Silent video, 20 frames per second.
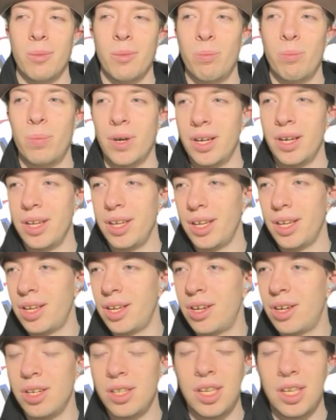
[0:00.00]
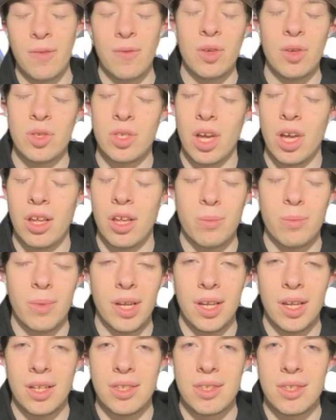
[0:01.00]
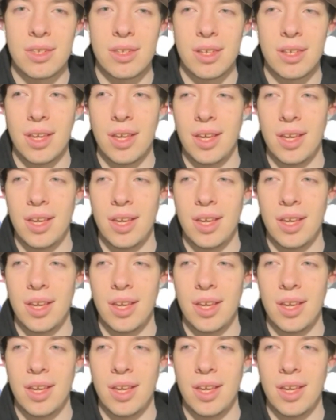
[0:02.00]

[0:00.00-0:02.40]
but could give you solid minutes.